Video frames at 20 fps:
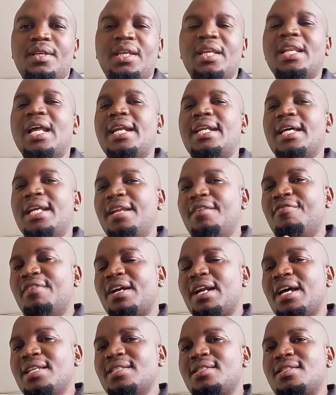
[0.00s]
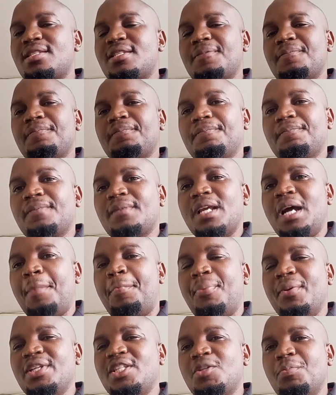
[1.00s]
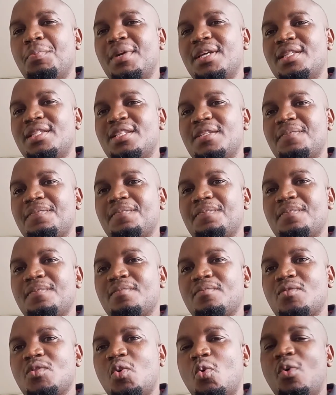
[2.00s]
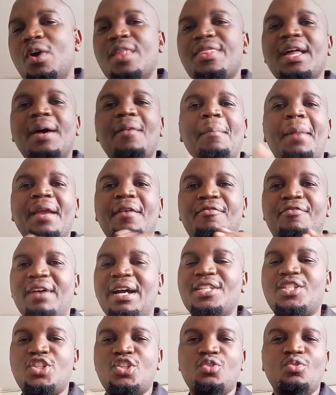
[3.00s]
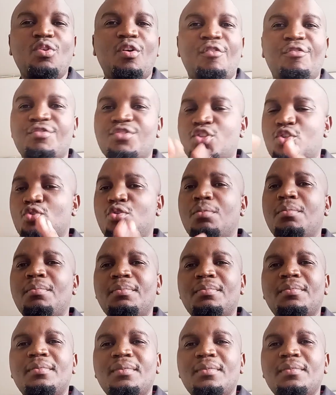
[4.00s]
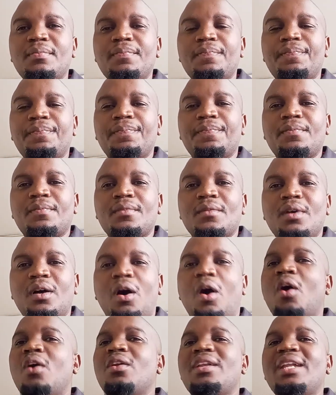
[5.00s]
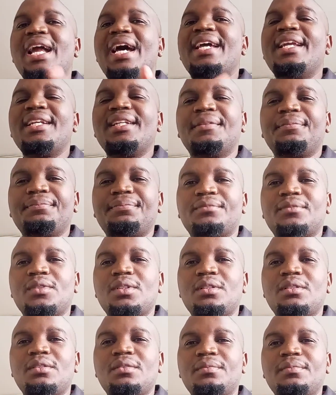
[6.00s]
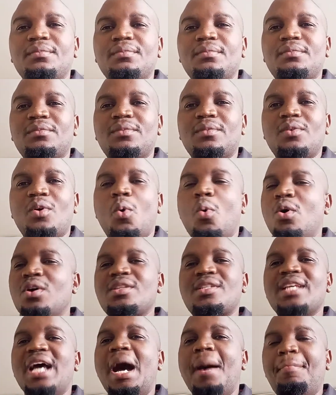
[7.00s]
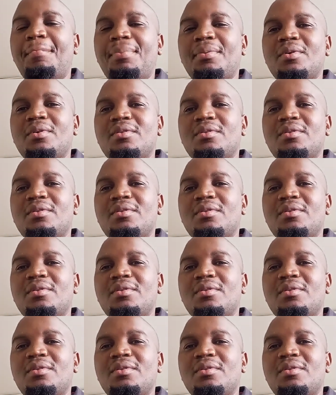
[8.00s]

in a deliverance appointment, whether by virtue of Zoom, online, WhatsApp,